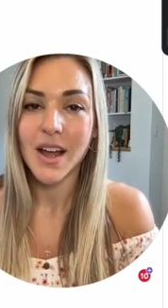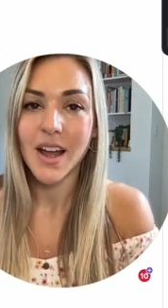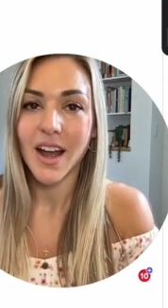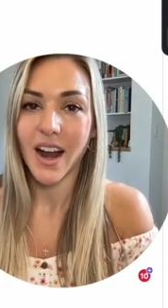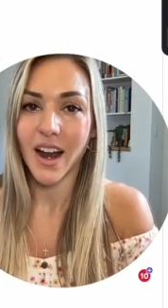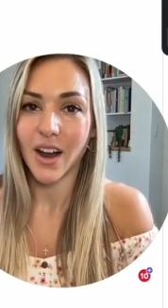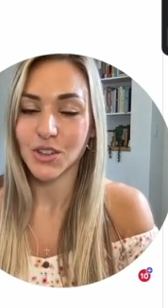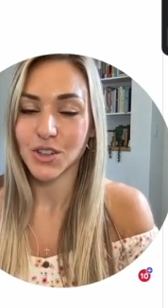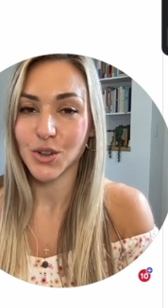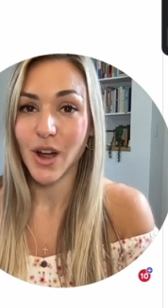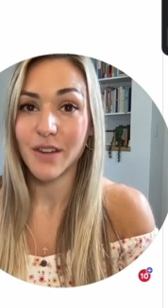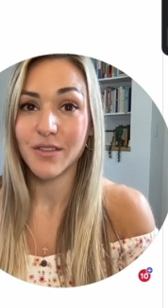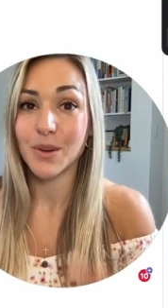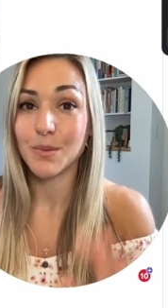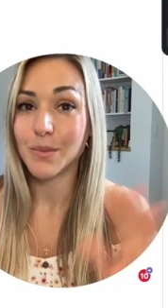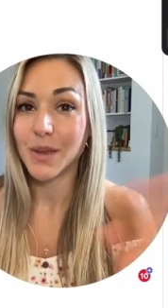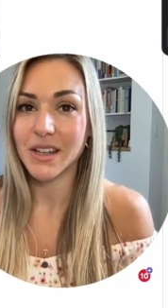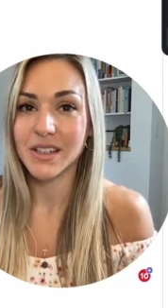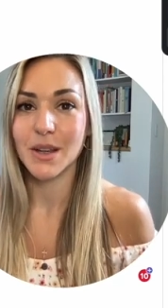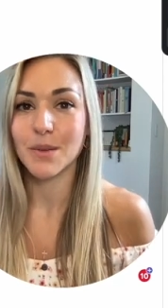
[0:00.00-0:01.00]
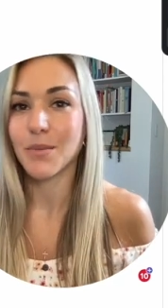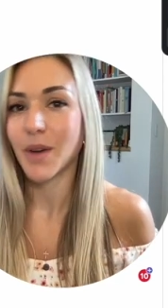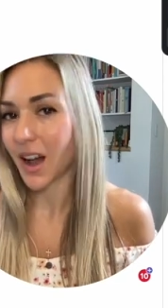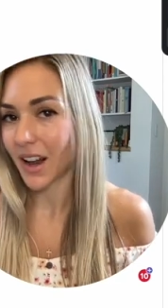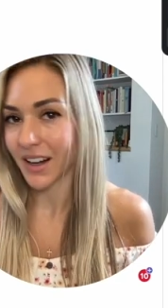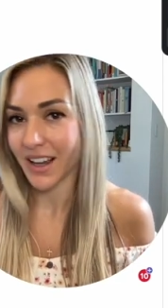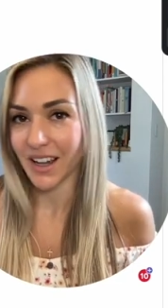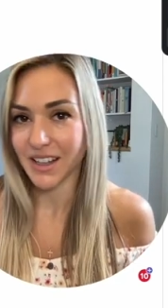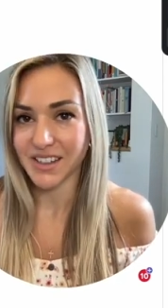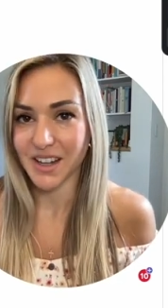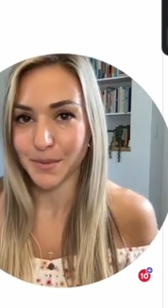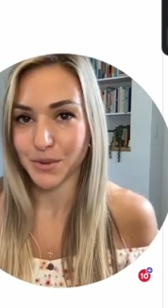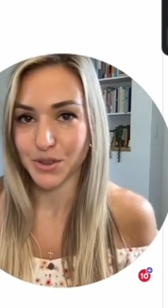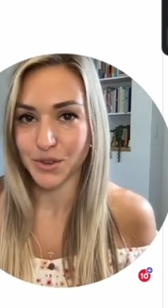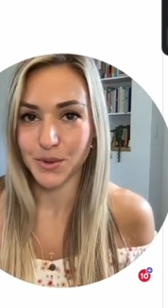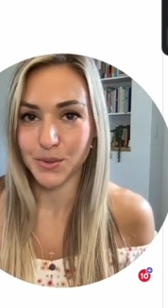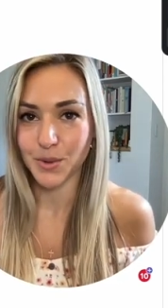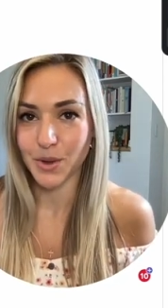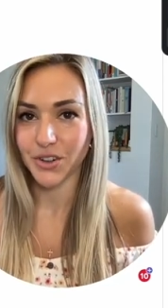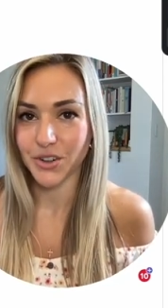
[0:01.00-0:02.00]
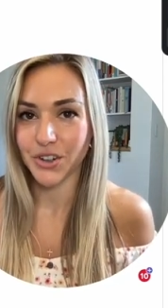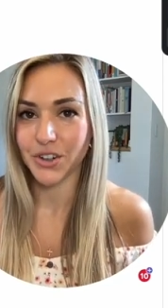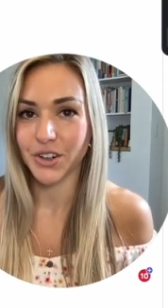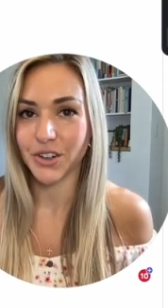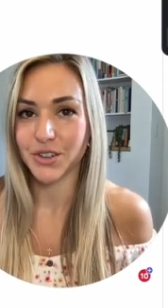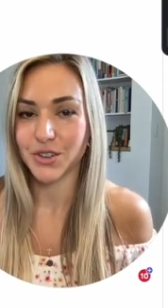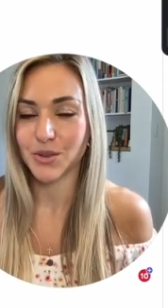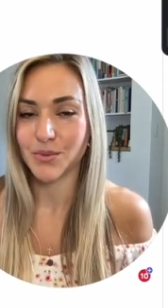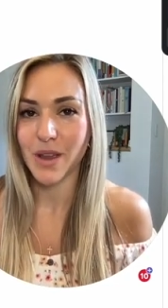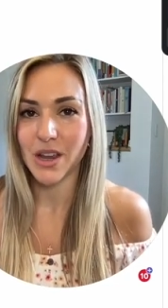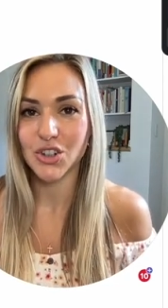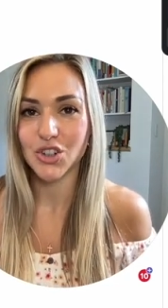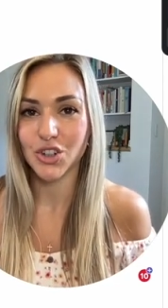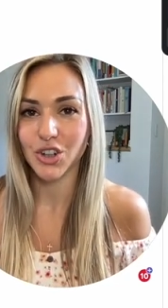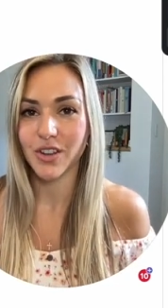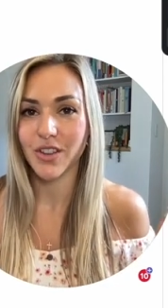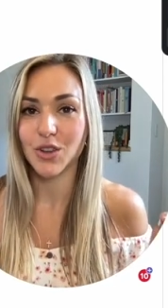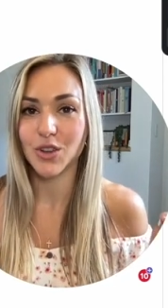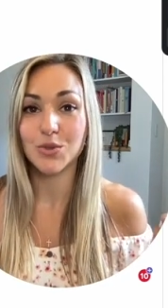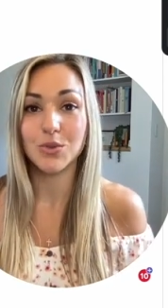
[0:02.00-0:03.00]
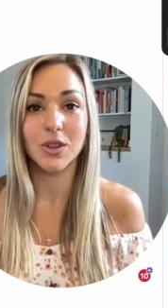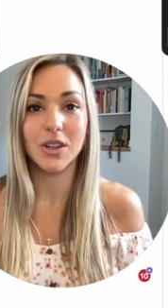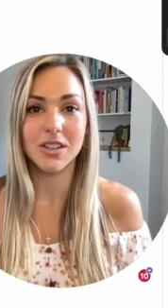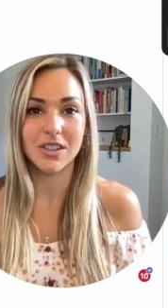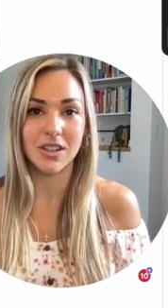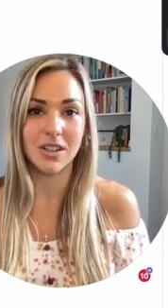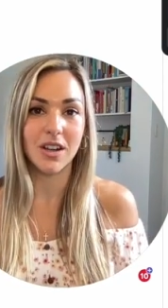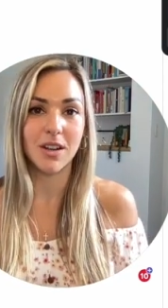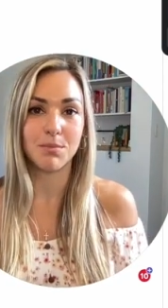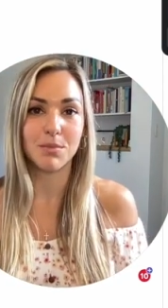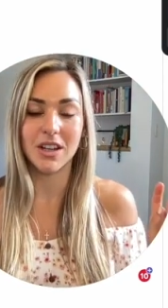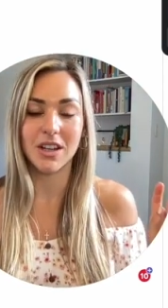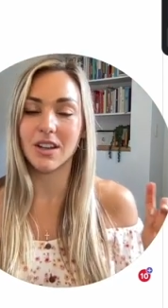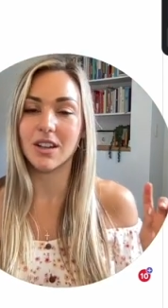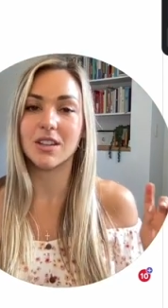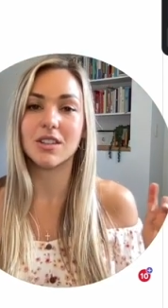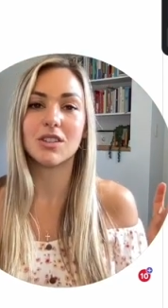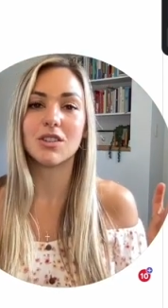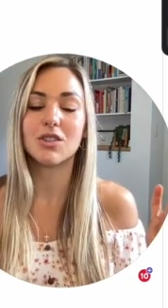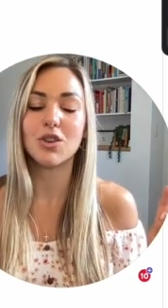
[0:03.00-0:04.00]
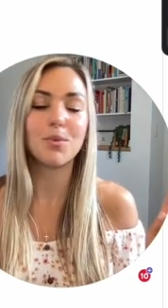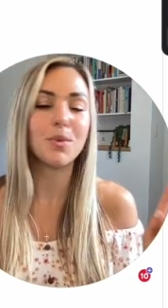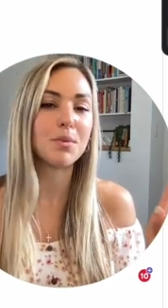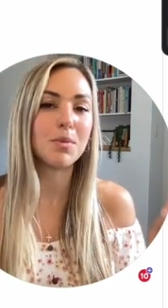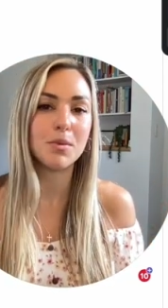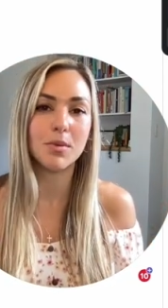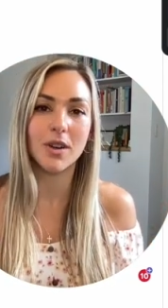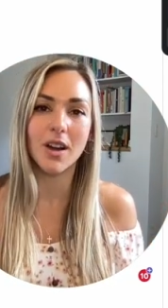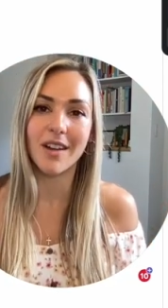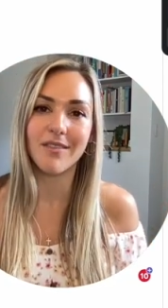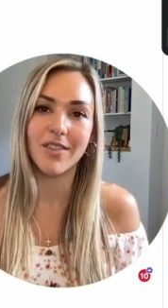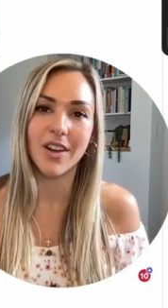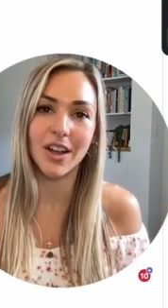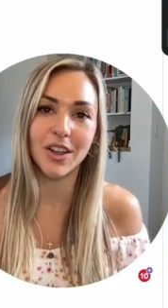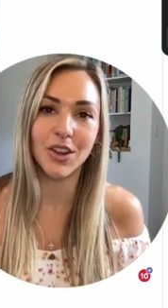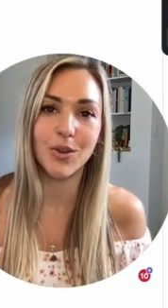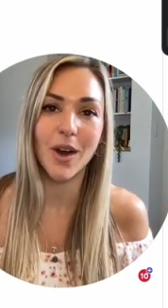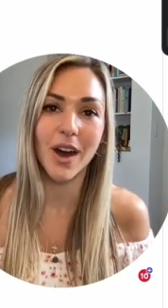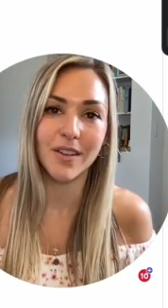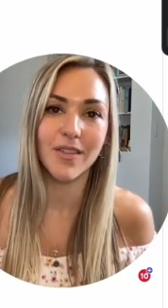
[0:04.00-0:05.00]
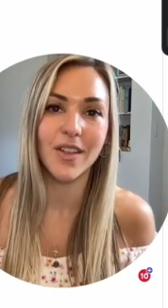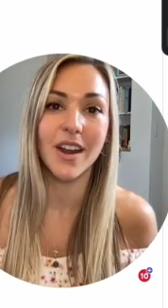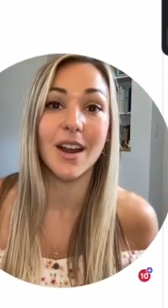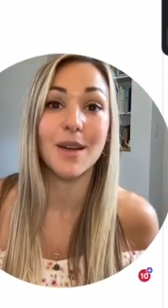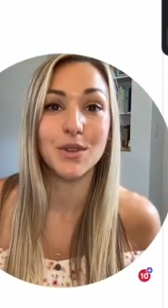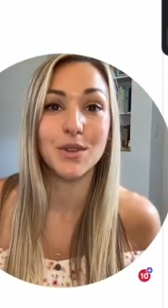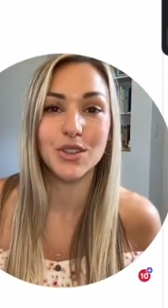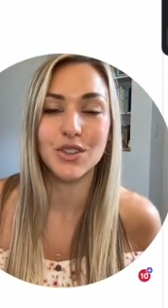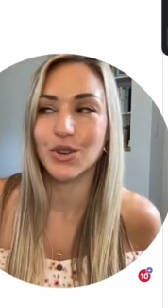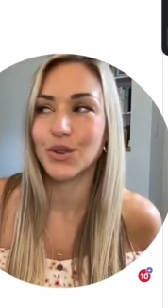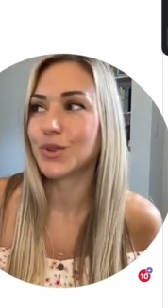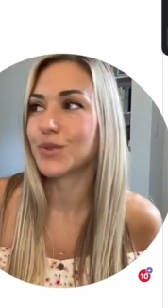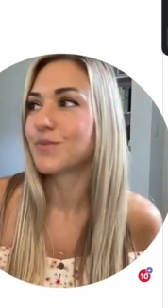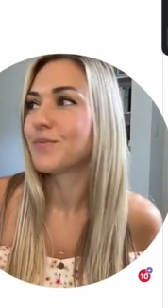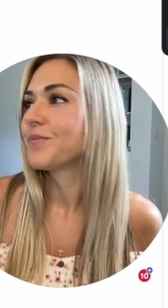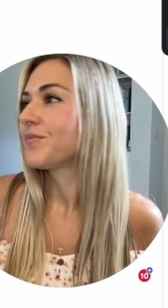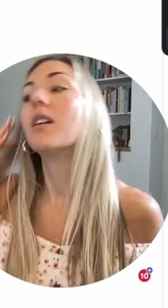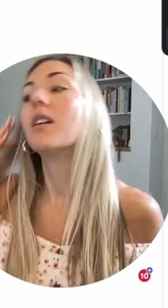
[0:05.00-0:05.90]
I also have an amazing podcast episode with her, so make sure that you listen because so many people got value out of that episode.